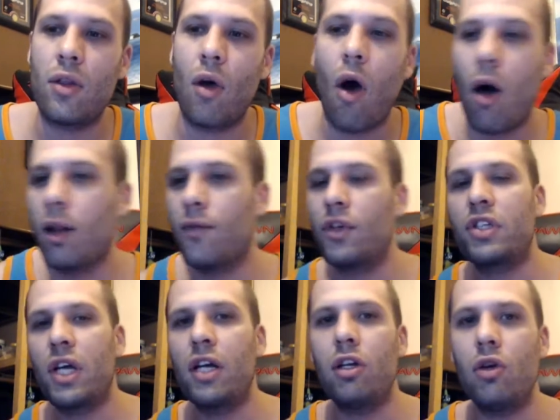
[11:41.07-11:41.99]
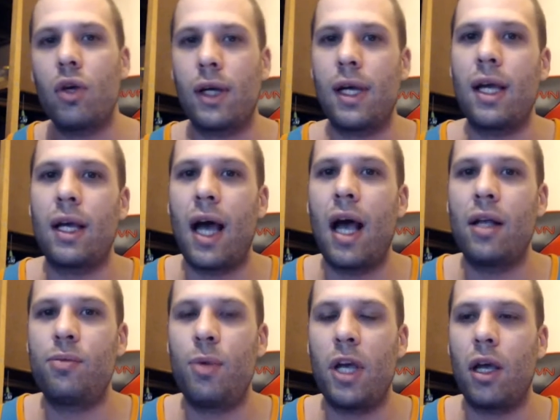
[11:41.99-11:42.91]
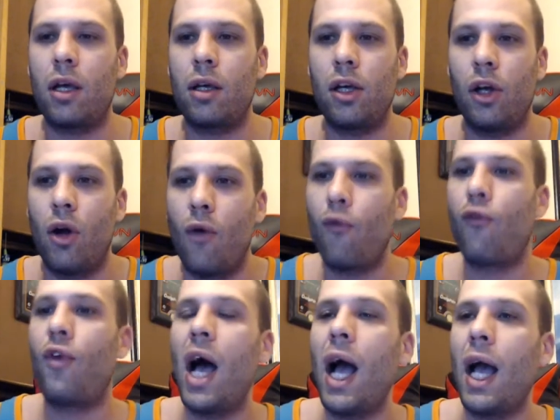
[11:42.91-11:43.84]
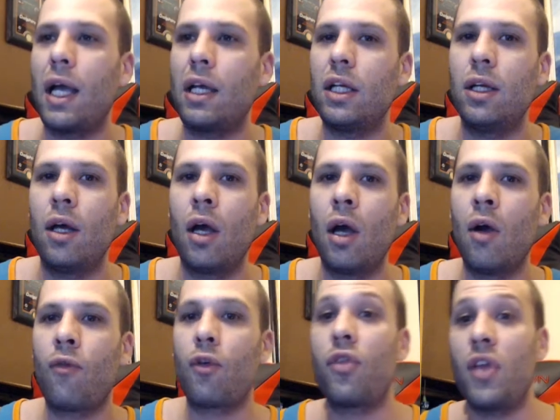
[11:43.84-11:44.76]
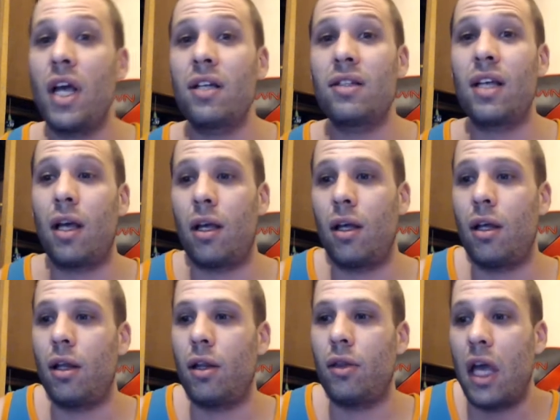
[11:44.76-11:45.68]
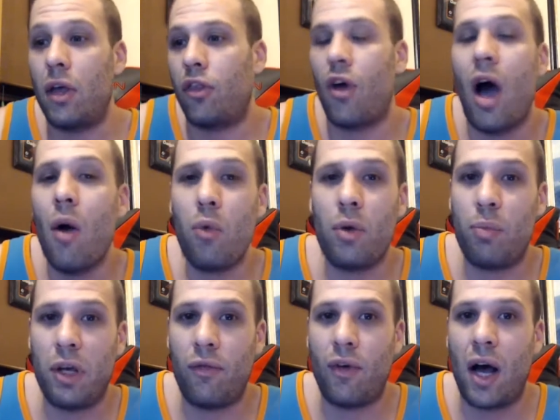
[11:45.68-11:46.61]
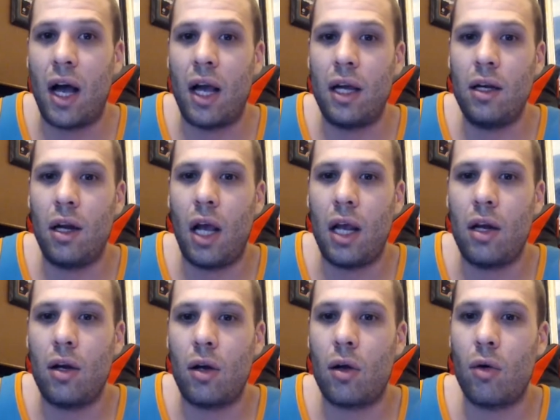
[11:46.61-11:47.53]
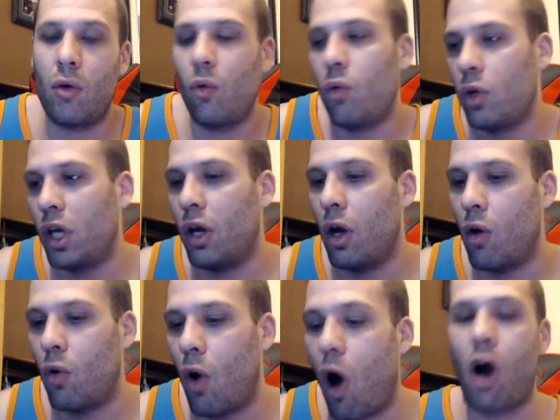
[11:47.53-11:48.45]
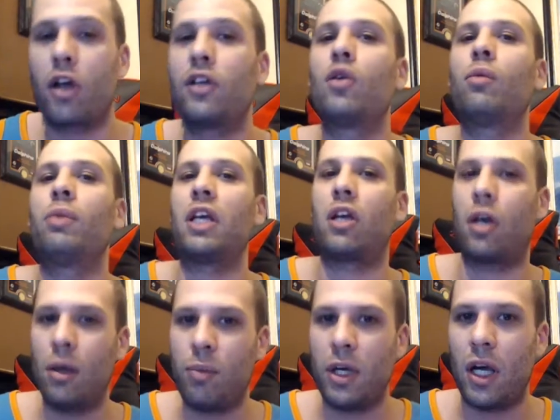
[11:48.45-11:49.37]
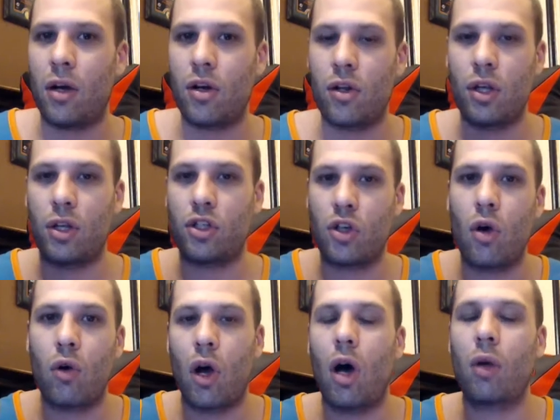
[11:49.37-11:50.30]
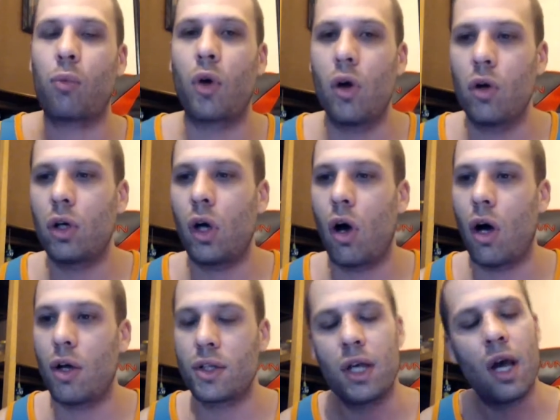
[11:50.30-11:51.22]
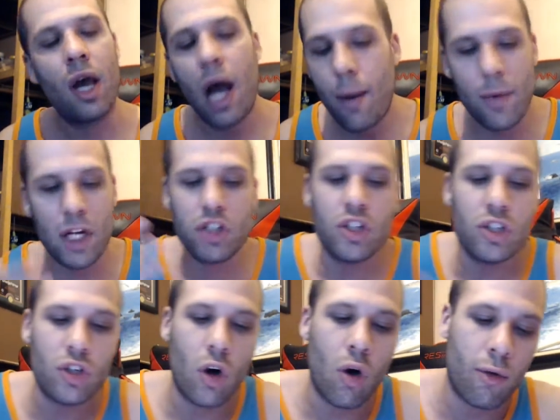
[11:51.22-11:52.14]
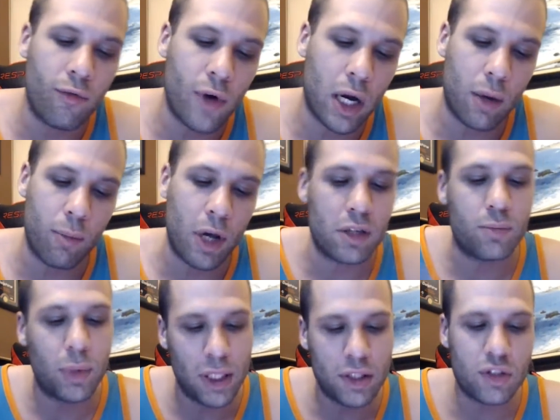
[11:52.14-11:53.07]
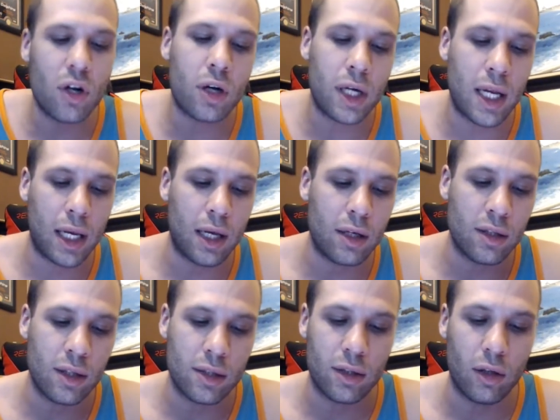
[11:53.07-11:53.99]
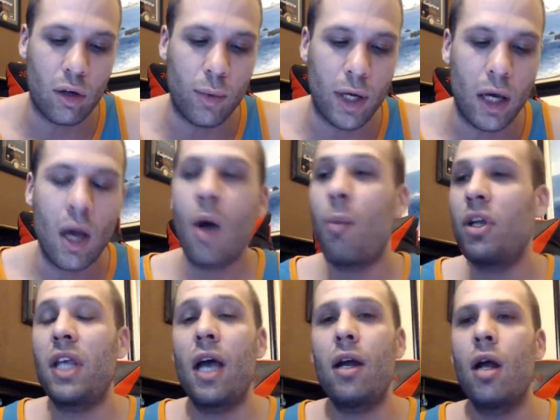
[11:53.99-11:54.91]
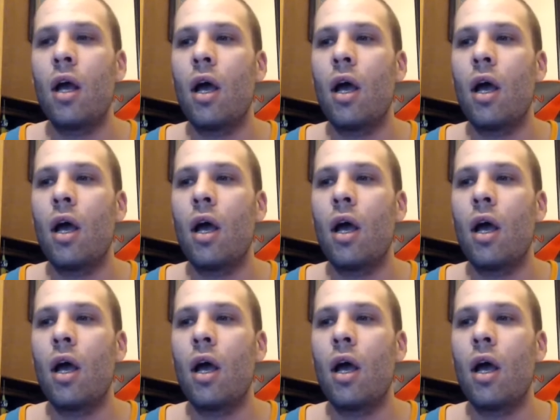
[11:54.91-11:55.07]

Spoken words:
all of a sudden you could get guys being, you know, fined for things that they thought would be fine and, you know, arguably could be under the so-called protocols. I mean, it's just a whole fucking mess. But let's start getting into this a little bit. But then